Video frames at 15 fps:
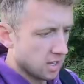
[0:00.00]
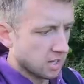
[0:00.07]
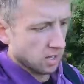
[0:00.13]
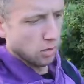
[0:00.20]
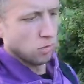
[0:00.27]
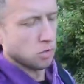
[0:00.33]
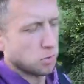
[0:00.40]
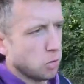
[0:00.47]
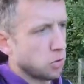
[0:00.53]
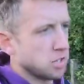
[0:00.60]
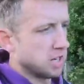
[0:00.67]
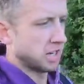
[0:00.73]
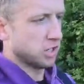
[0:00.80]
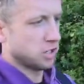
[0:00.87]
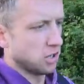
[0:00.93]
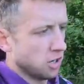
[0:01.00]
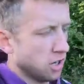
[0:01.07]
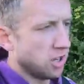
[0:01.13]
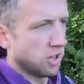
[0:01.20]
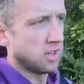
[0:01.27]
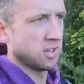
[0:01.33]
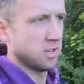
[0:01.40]
can always pose an issue.
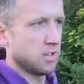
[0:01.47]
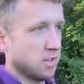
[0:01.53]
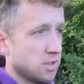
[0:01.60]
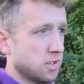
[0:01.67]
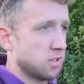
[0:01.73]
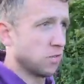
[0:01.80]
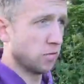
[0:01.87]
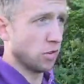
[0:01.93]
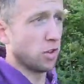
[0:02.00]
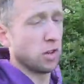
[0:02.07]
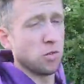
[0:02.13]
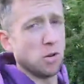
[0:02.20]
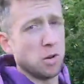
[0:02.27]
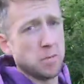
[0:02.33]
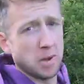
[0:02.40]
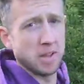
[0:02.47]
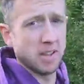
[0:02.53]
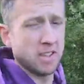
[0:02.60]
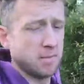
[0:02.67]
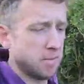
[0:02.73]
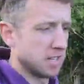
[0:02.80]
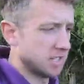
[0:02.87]
So we've got the quad
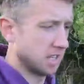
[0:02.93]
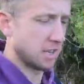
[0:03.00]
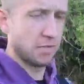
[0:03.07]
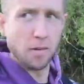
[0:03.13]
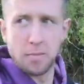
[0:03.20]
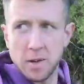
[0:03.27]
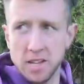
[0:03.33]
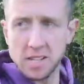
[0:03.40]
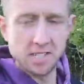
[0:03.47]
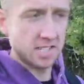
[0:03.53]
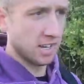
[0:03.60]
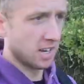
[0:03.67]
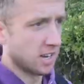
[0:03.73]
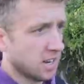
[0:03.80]
bike, makes life a bit easier.